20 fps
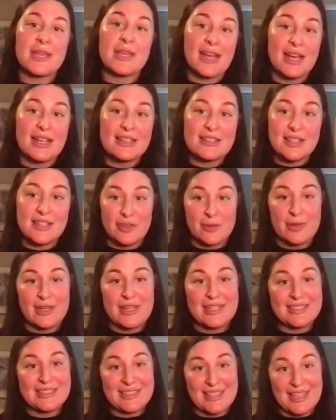because
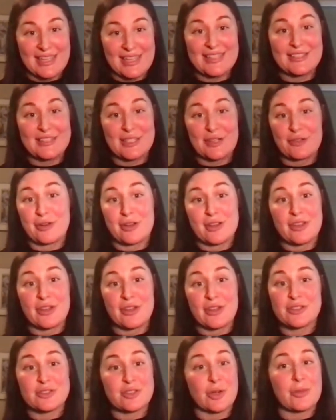everybody's skin is different,
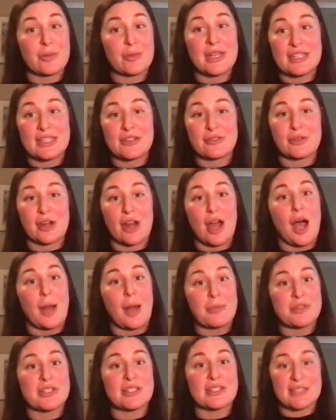there are so many different
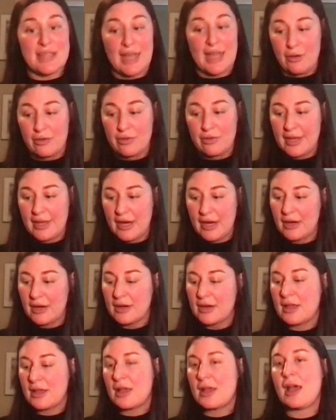options out there.